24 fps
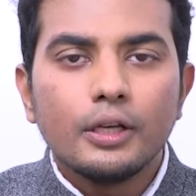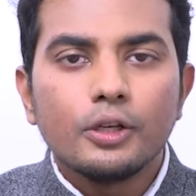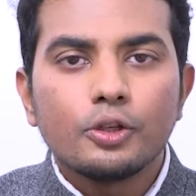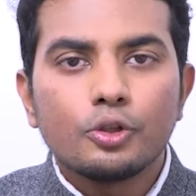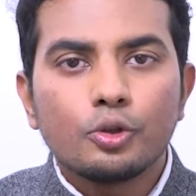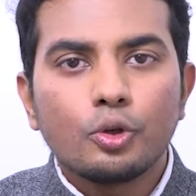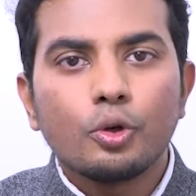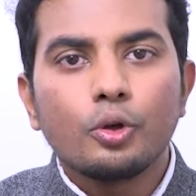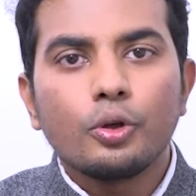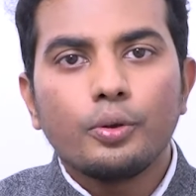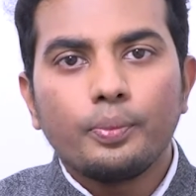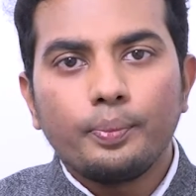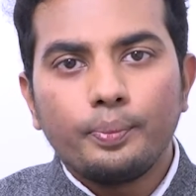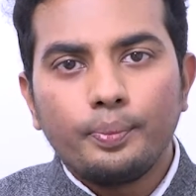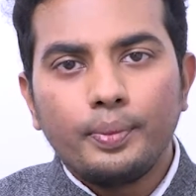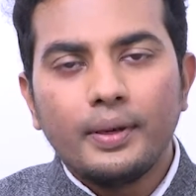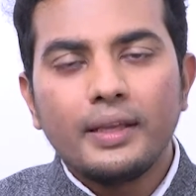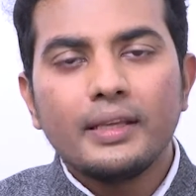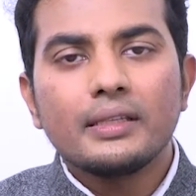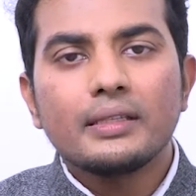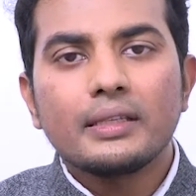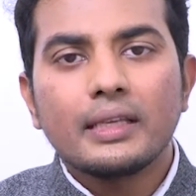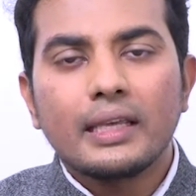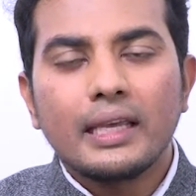So
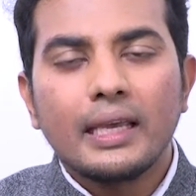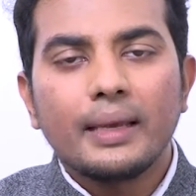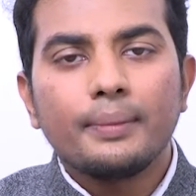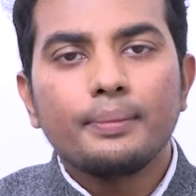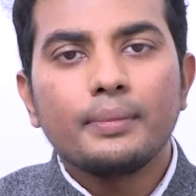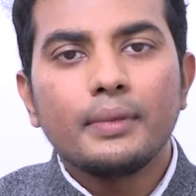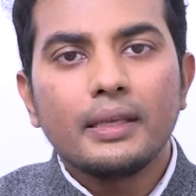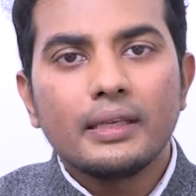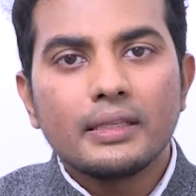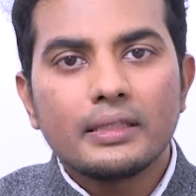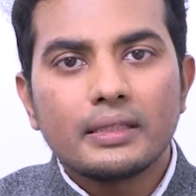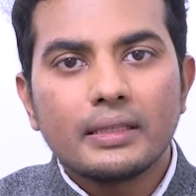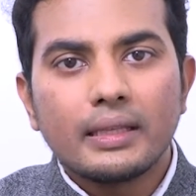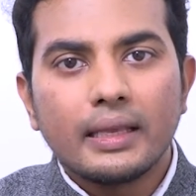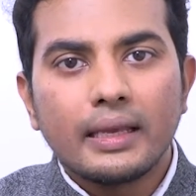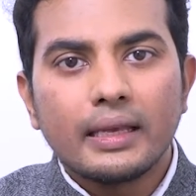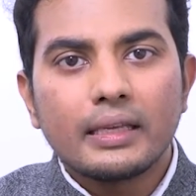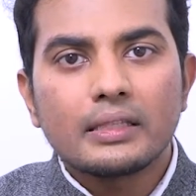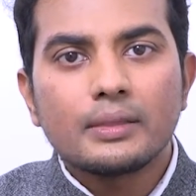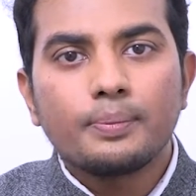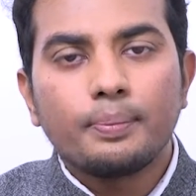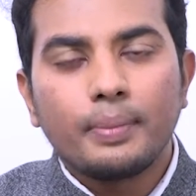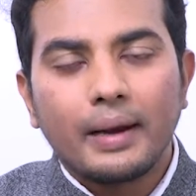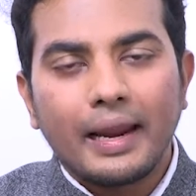please keep these
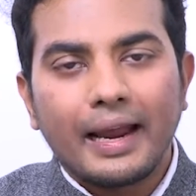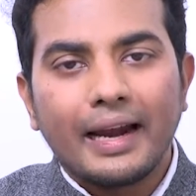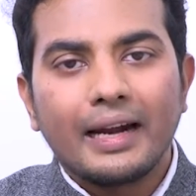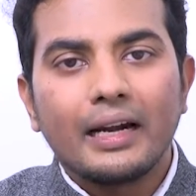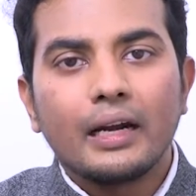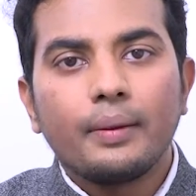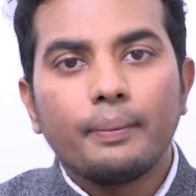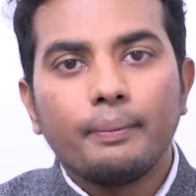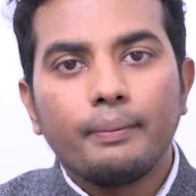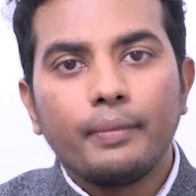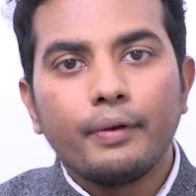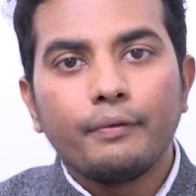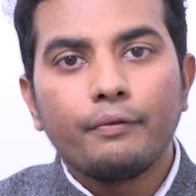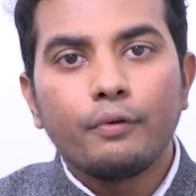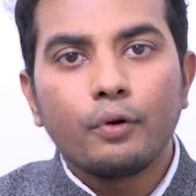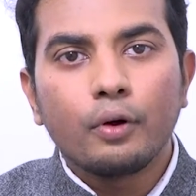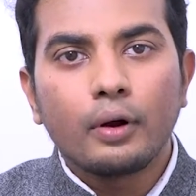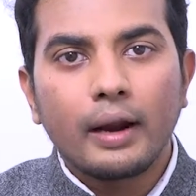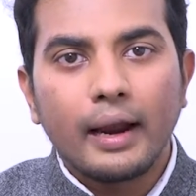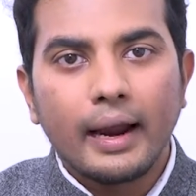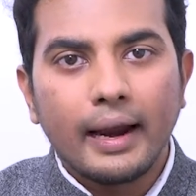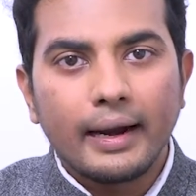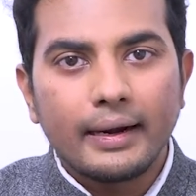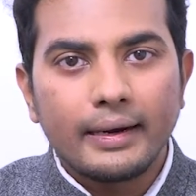things planned
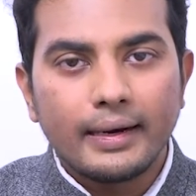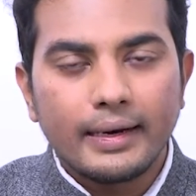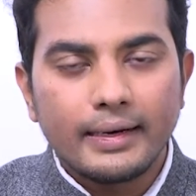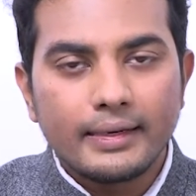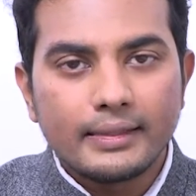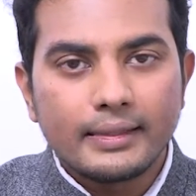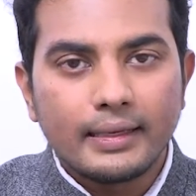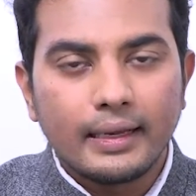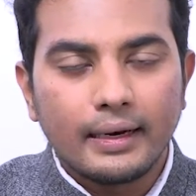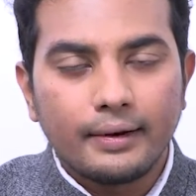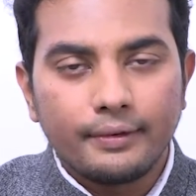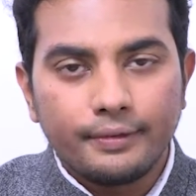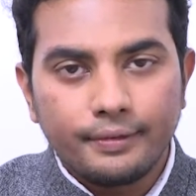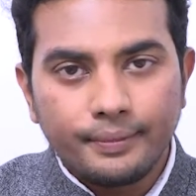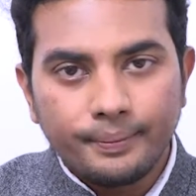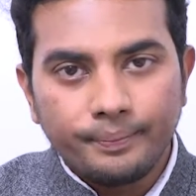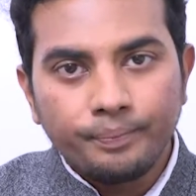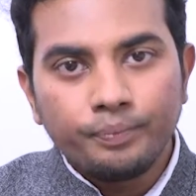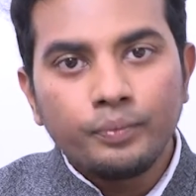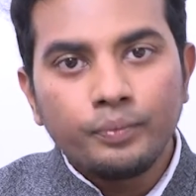beforehand itself.